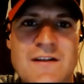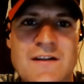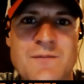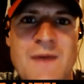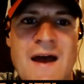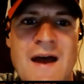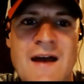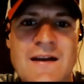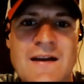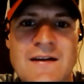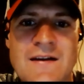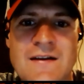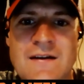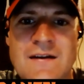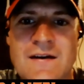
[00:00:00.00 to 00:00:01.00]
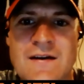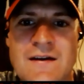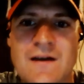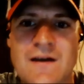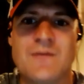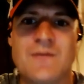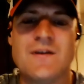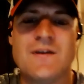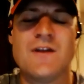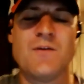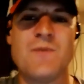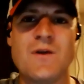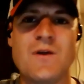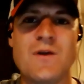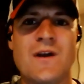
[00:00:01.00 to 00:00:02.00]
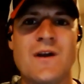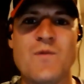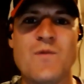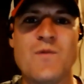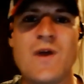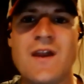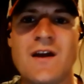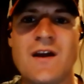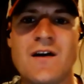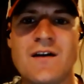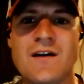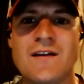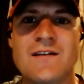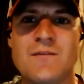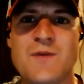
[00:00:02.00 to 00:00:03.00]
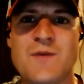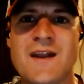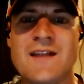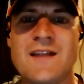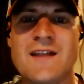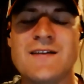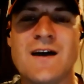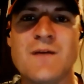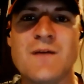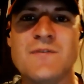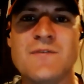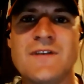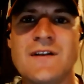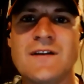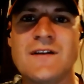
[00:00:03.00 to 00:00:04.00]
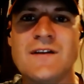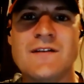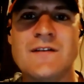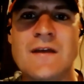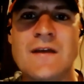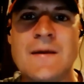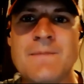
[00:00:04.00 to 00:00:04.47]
back. The other big one I'm waiting on is Brandon Thompson because